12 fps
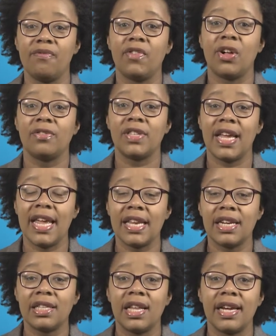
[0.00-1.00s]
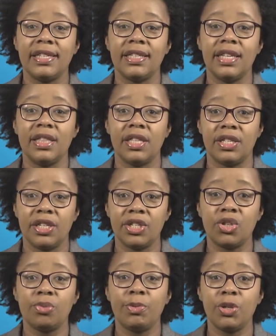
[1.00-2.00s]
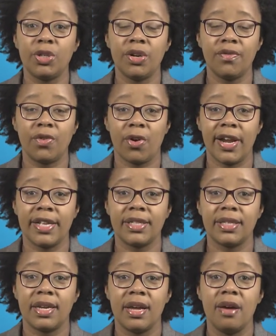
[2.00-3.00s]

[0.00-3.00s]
involves analyzing the distribution of grants